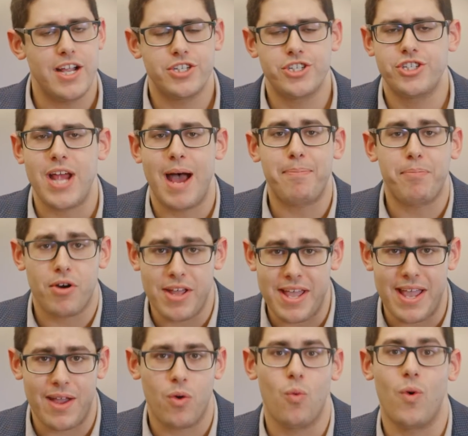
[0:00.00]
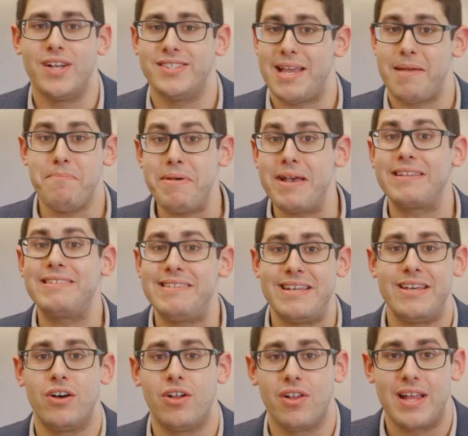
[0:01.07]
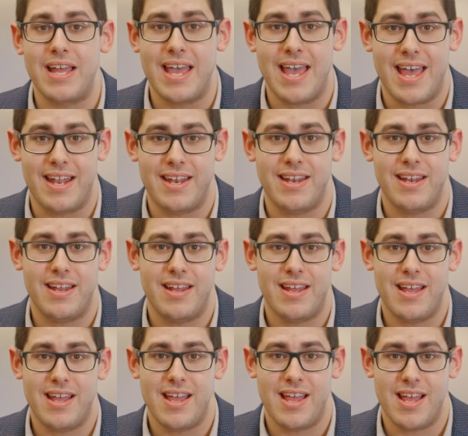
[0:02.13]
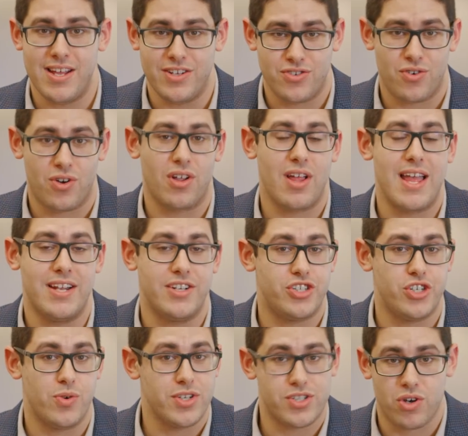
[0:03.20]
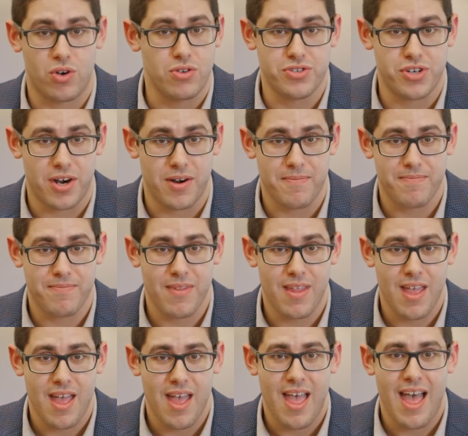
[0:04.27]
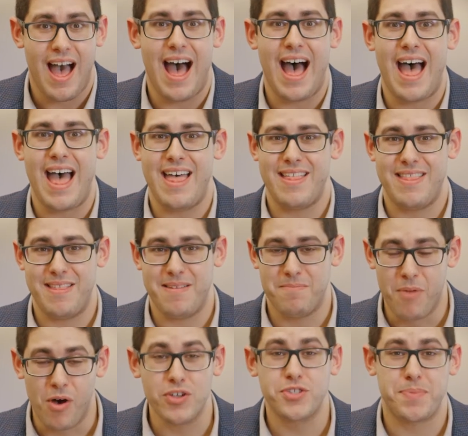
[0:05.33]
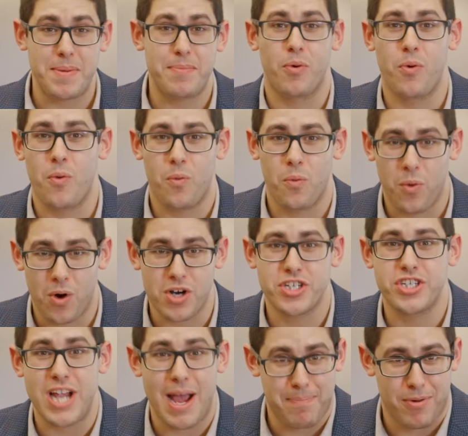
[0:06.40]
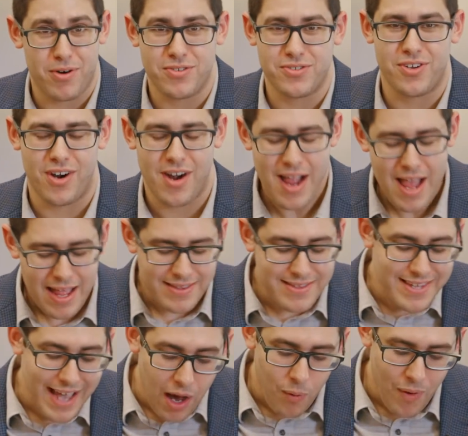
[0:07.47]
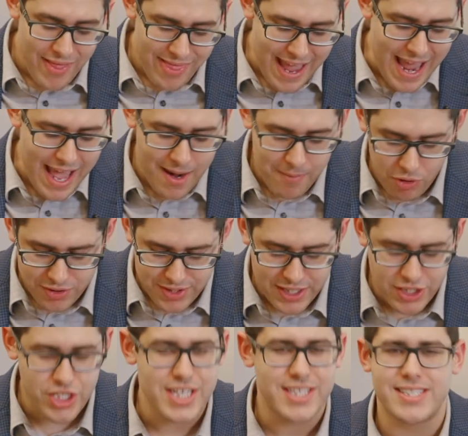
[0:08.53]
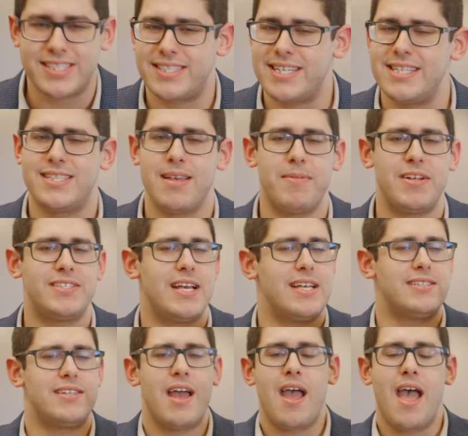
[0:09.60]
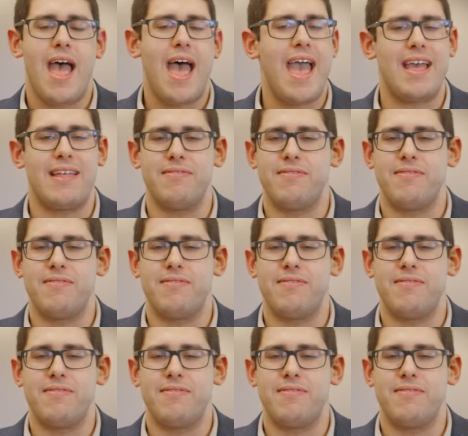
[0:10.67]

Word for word: shepherding was a big deal in Israel, in Jewish culture. Most people were shepherds or dealt with animals, and Jesus sees them and he says, hey,